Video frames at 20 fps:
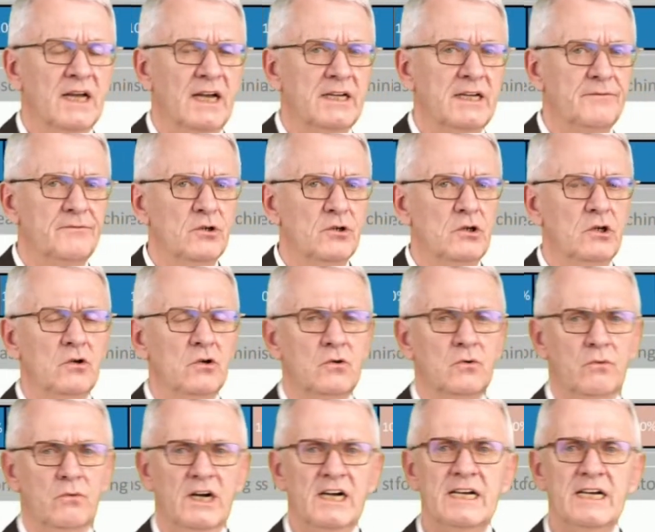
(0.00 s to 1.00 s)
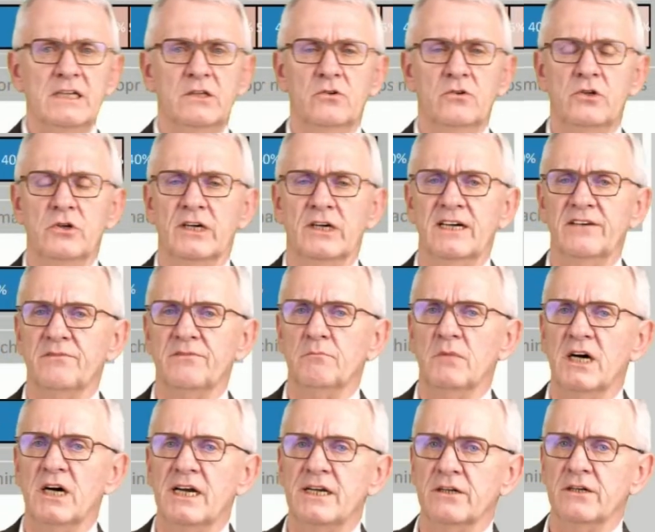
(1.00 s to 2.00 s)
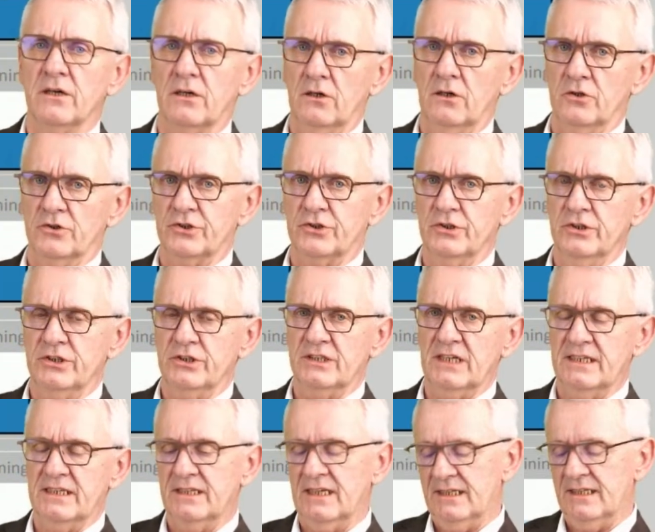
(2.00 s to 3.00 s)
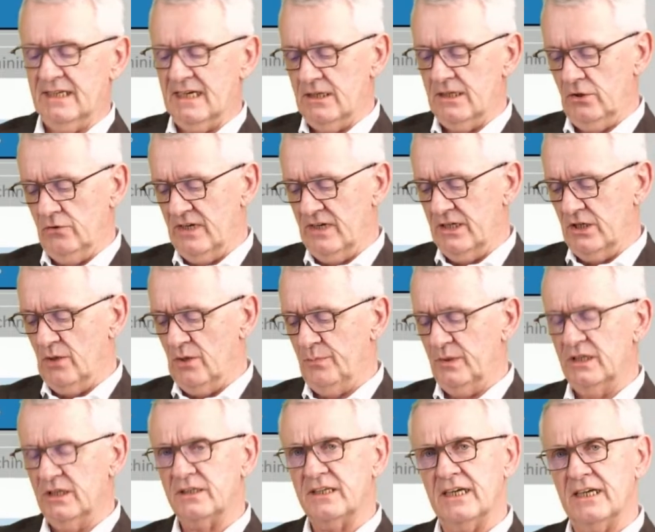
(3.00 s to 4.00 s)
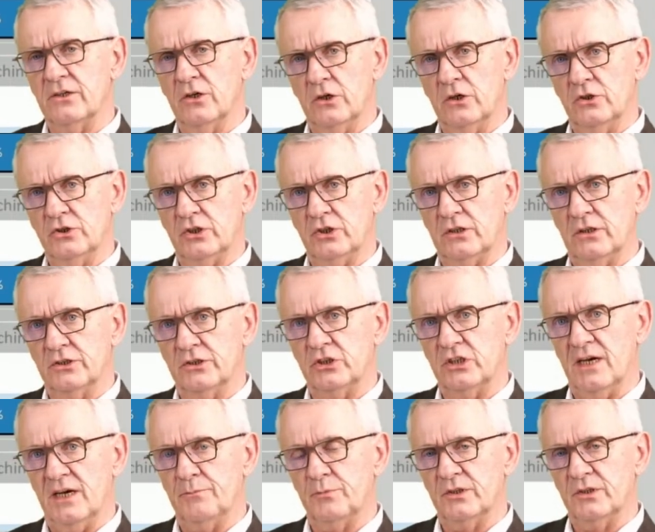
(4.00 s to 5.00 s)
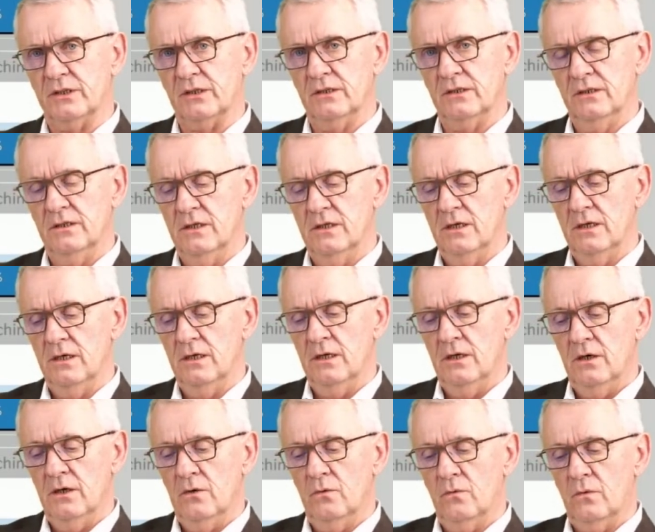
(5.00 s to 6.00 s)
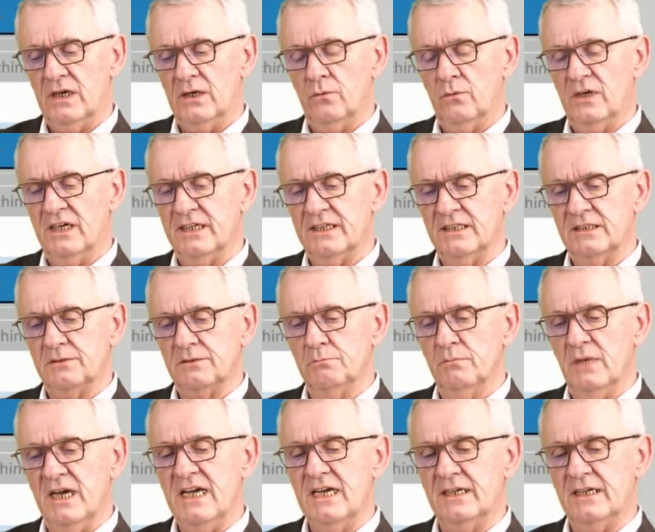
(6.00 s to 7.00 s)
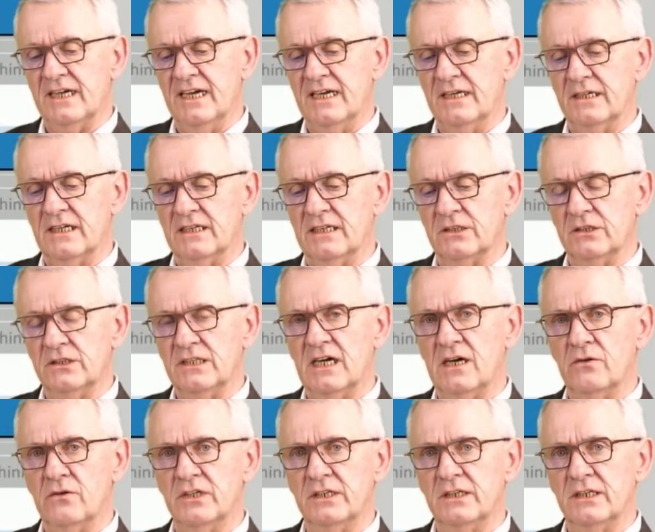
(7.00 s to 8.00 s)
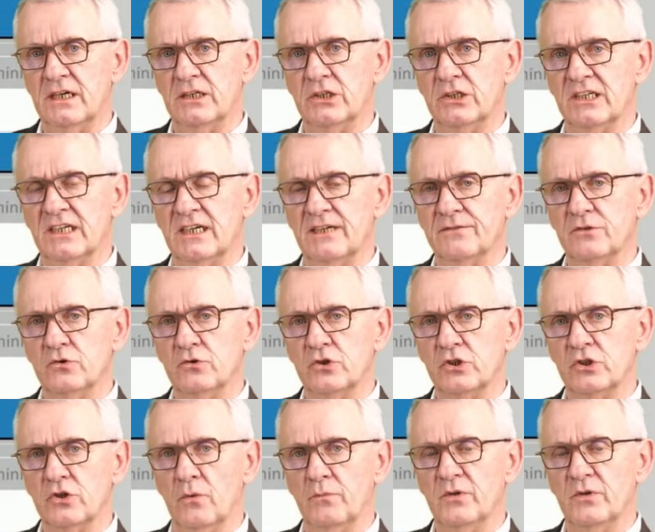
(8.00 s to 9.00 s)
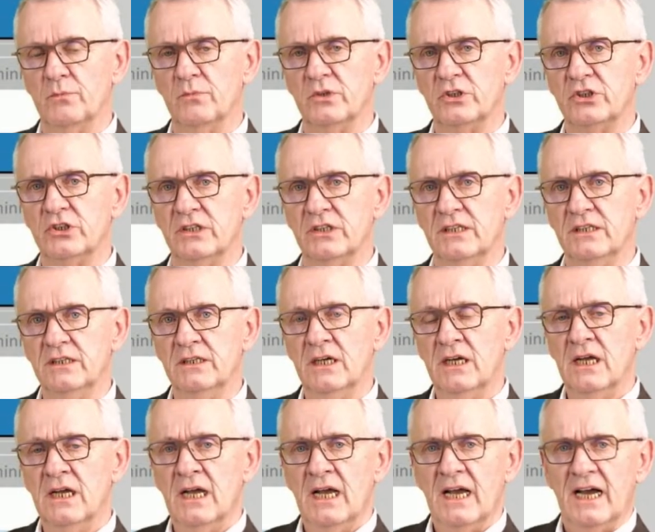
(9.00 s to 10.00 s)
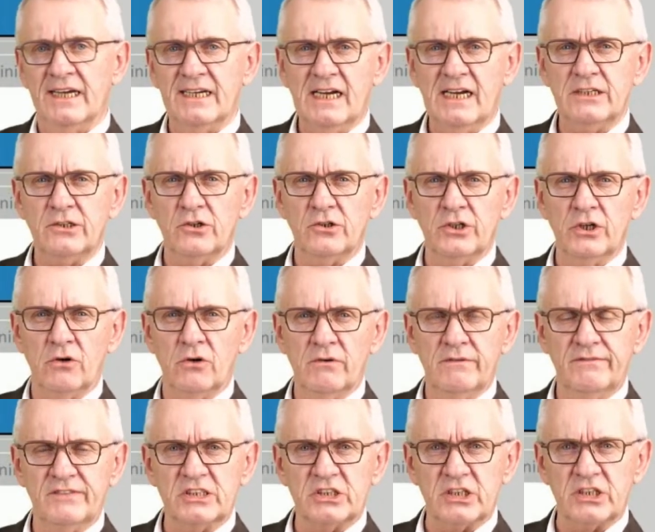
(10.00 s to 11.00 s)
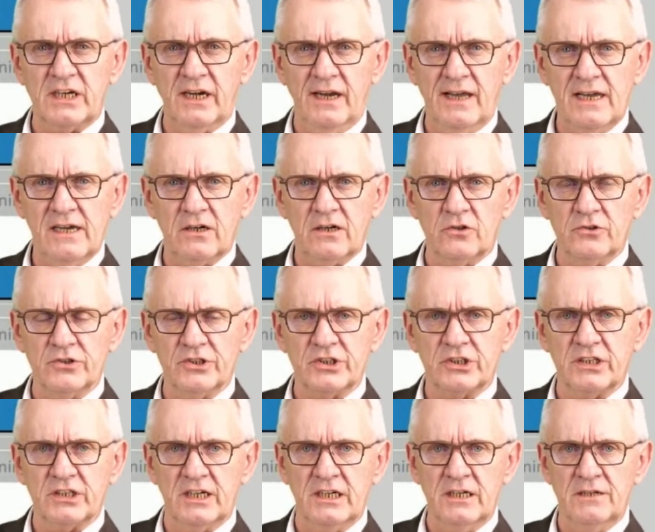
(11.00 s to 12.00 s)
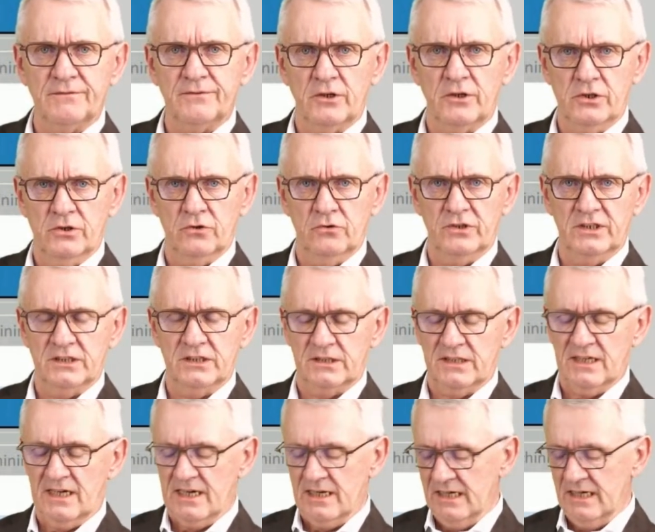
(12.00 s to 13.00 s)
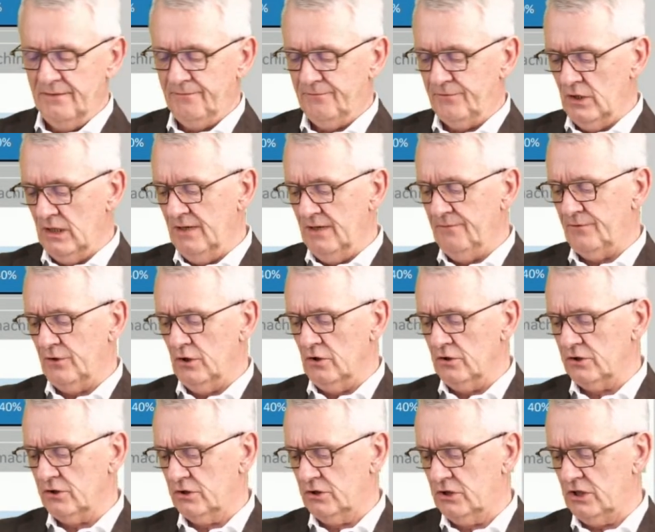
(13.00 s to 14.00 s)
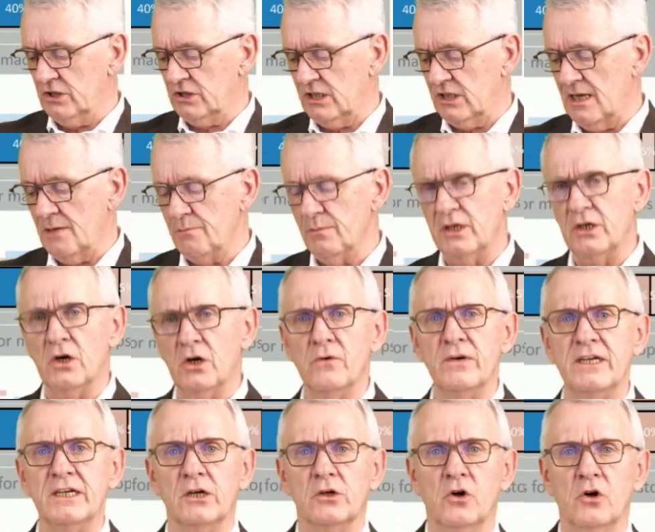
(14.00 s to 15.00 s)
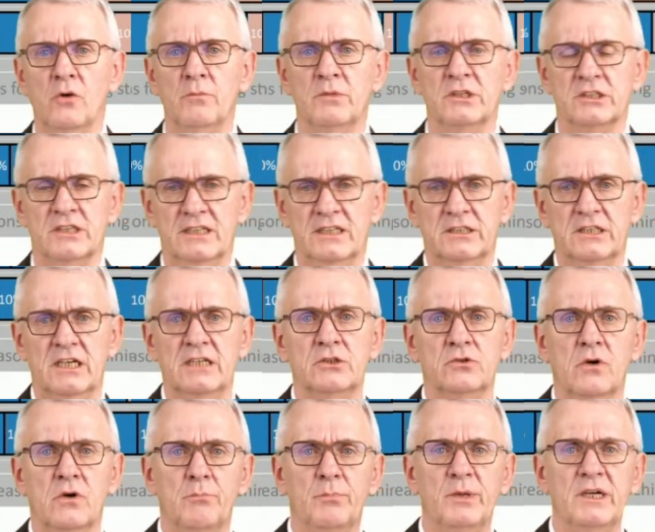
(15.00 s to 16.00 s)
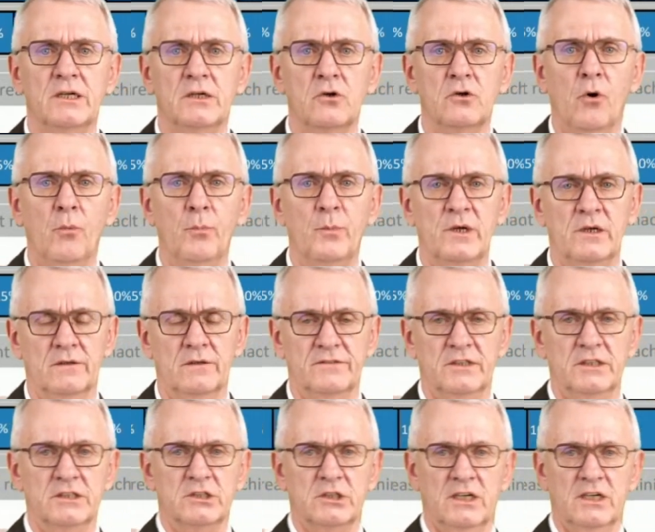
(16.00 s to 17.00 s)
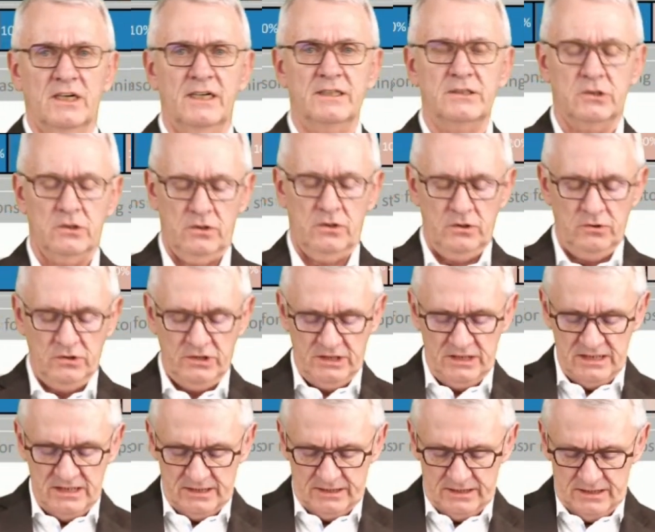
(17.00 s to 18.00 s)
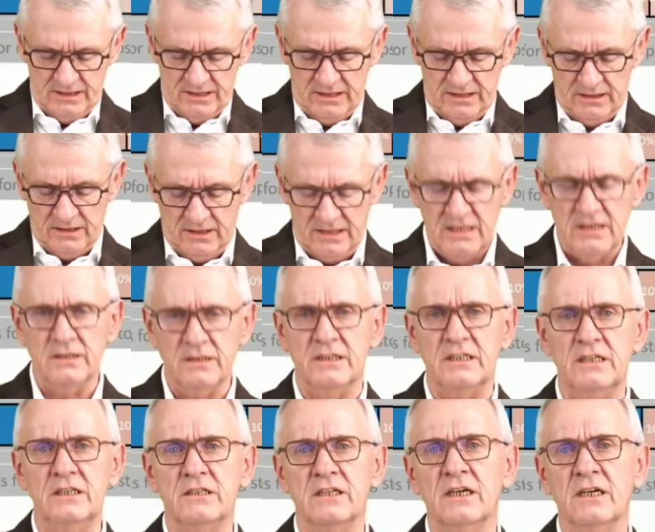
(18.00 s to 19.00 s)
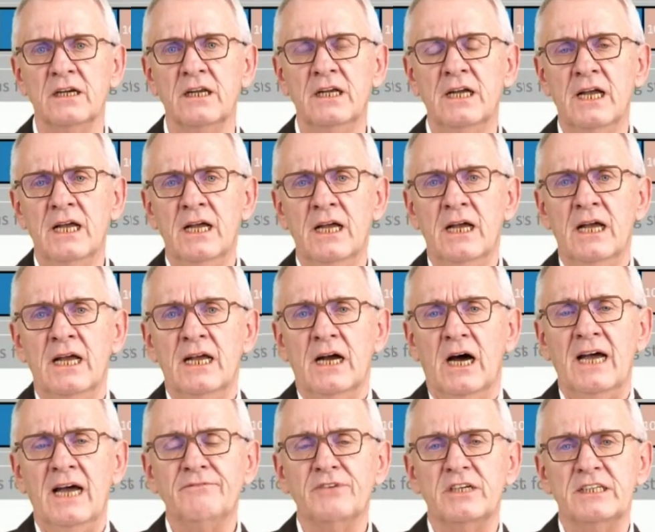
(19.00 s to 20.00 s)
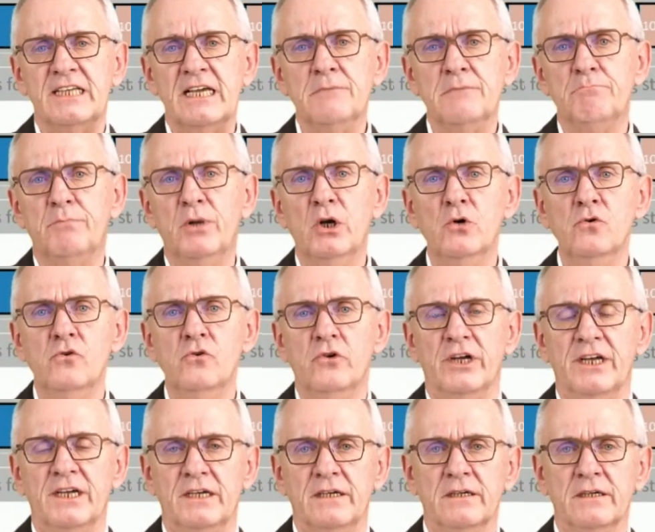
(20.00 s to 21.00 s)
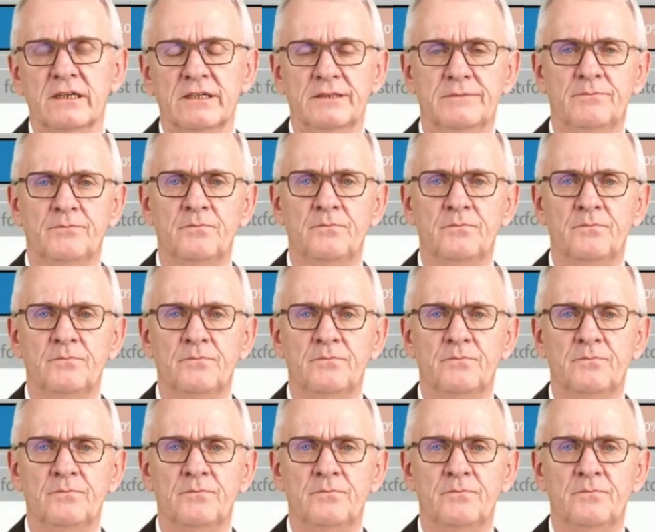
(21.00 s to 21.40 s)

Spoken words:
and if you look, why do you have minor losses? And then you end up in a technological chapter. What is making that now and then you have to stop the machine? And I don't know if it's clear on the screen for you, this diagram. If not, just let me know in the comments. I send you a big copy of this slide so you see it in real detail. Everything blue here